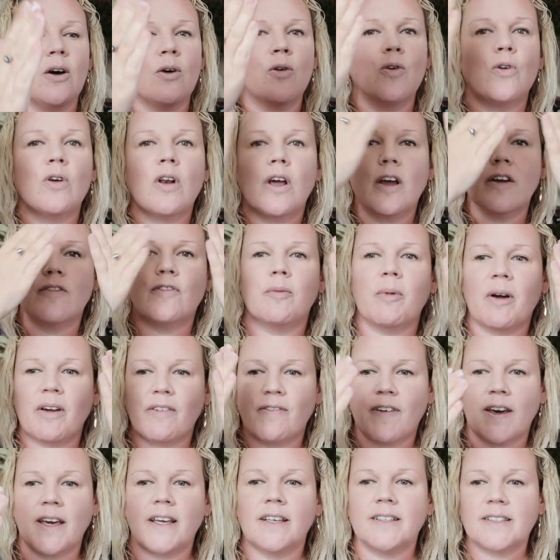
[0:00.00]
all over my
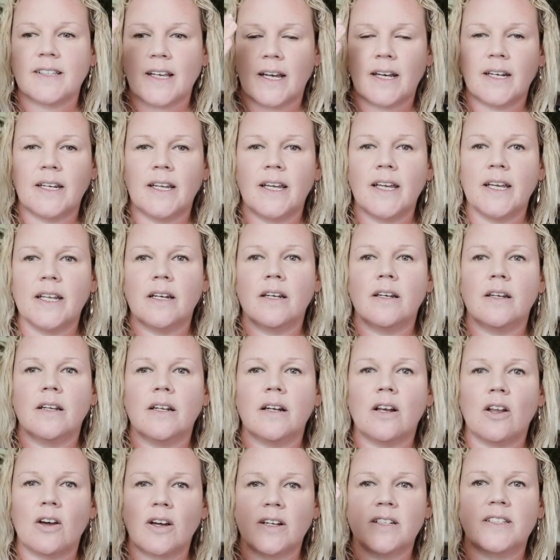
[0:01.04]
face and
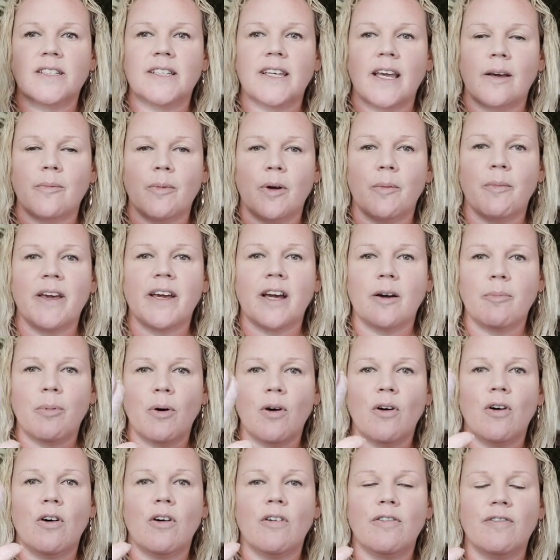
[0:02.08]
in like to get my
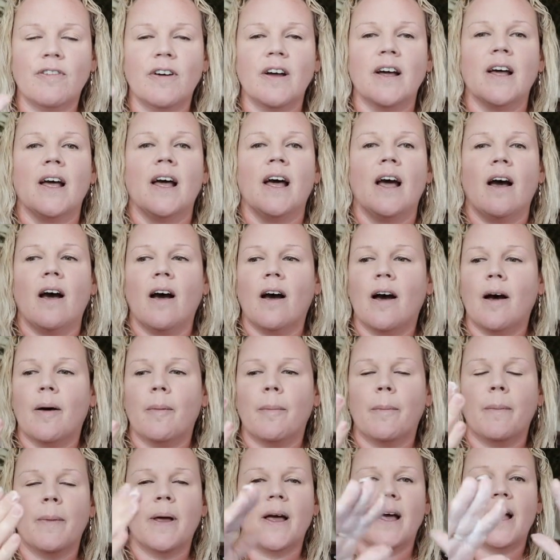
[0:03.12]
makeup off
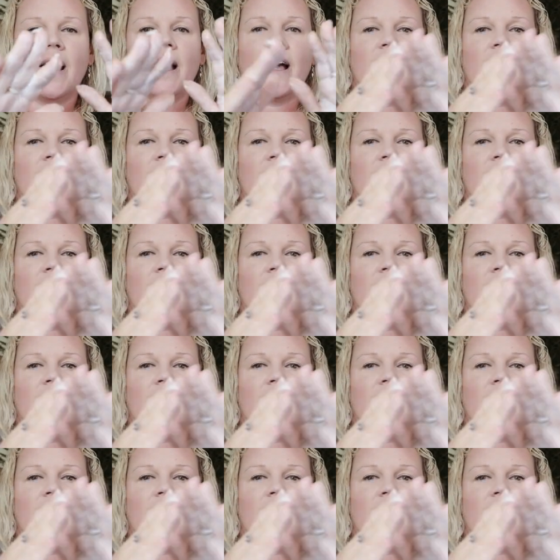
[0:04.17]
um,